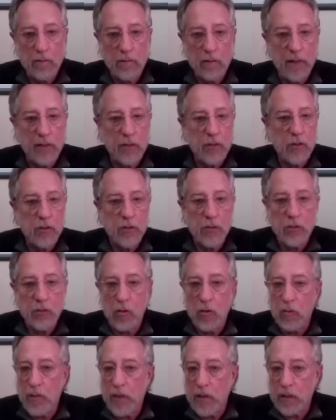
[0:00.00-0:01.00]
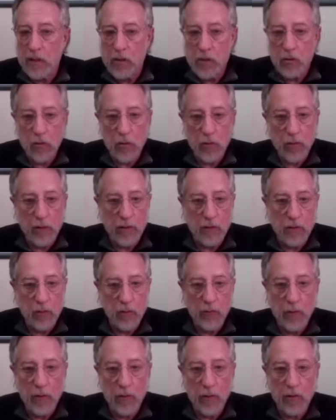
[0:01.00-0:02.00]
like so many stories
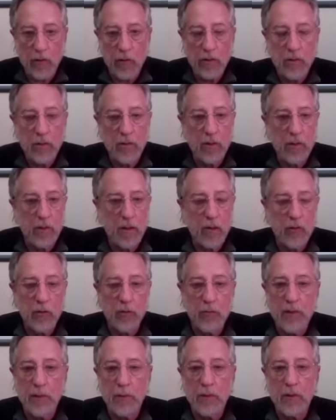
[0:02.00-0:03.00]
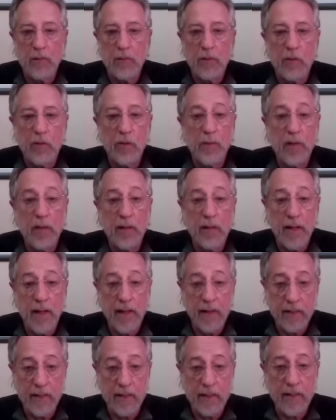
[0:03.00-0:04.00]
you've heard and other people have heard about
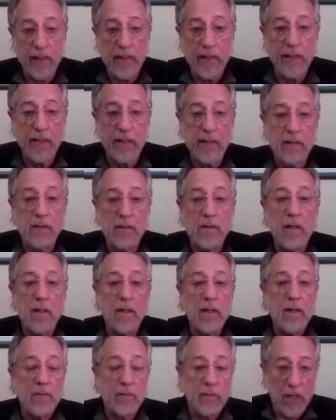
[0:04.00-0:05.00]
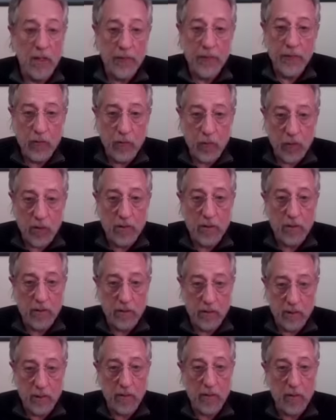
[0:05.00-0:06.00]
NDEs. Nothing was
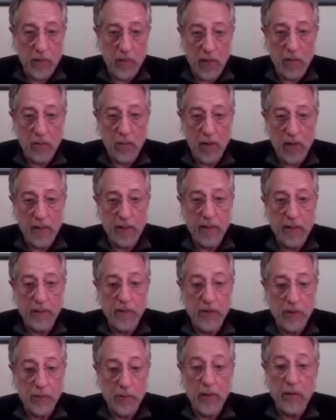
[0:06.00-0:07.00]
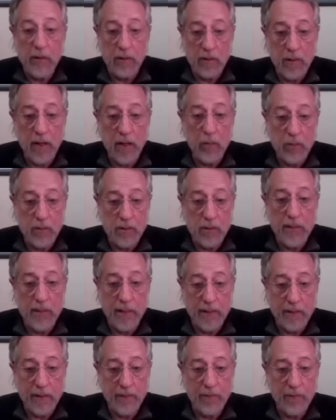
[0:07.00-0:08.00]
near about my death experience. I was
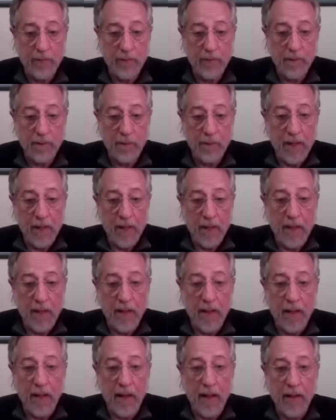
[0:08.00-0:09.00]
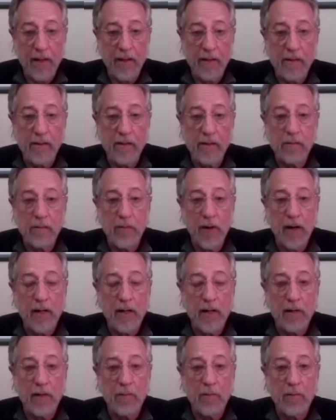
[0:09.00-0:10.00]
dead. And
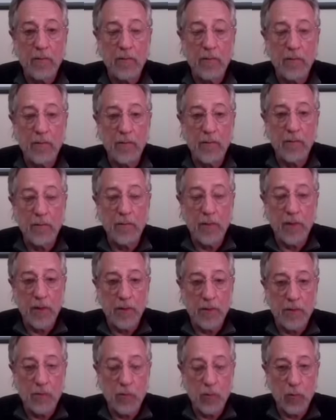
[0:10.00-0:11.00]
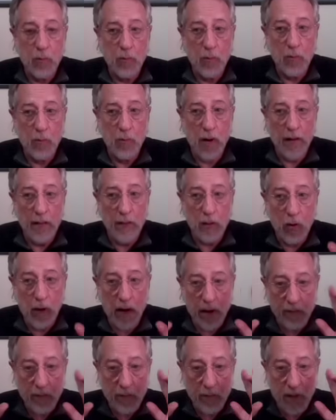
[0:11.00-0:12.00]
my, because I know
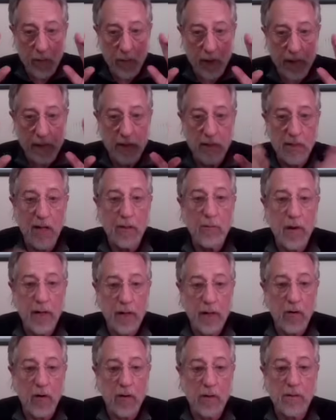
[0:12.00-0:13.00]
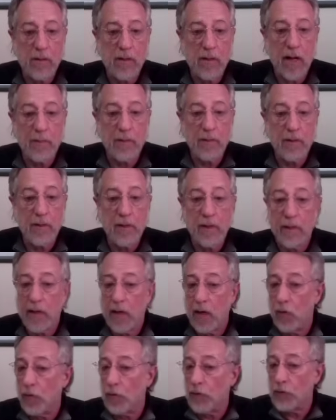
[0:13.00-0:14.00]
after my brain stopped, my heart stopped, and
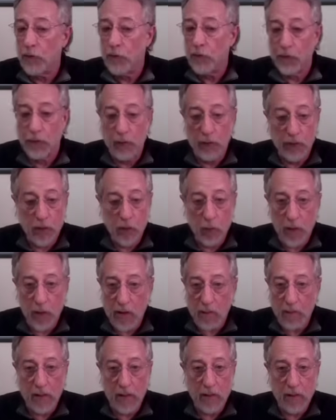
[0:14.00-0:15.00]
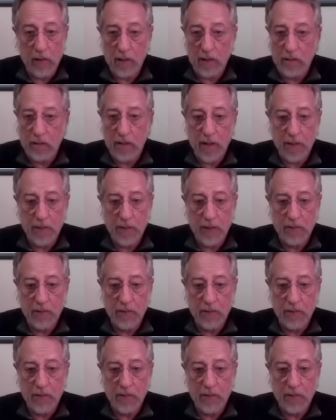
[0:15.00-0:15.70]
I was fully aware my heart stopped.